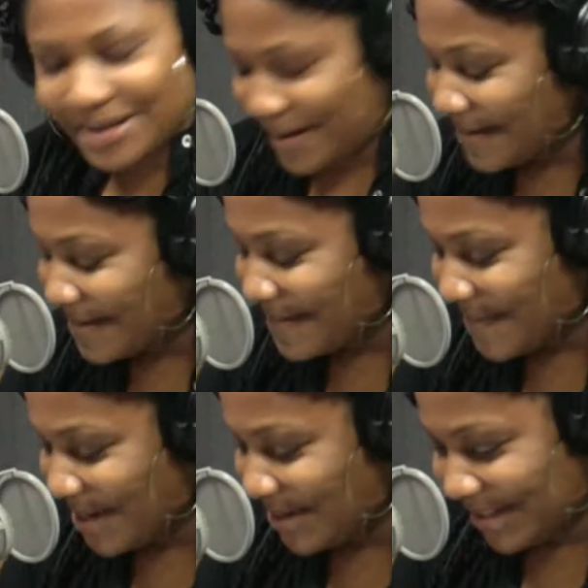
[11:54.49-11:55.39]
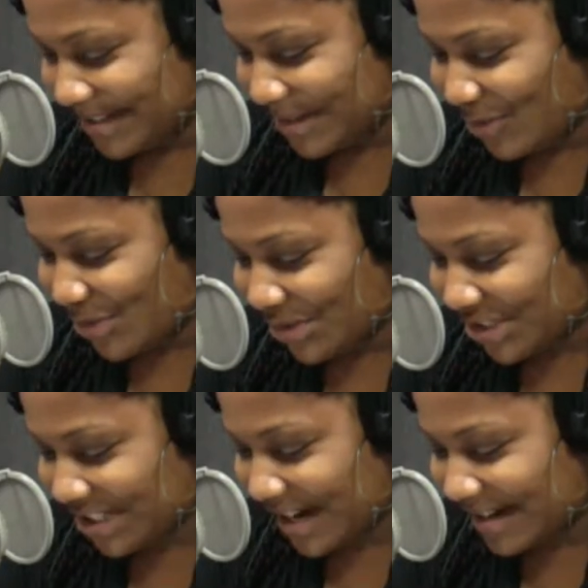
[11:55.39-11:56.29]
And uh, the Middle East, and of course
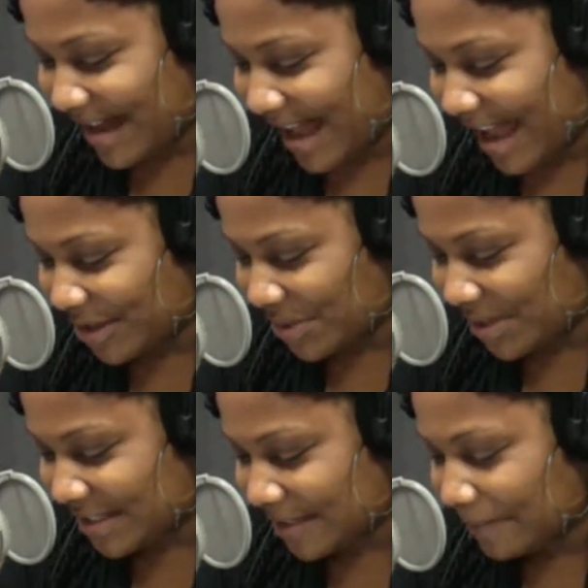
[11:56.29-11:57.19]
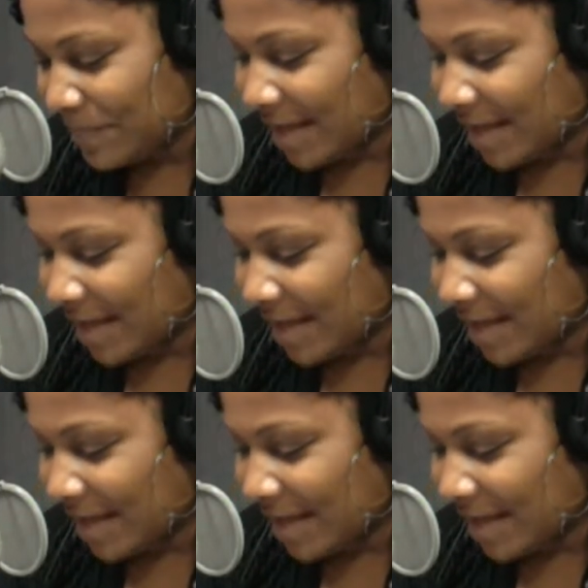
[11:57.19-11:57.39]
China and Greece.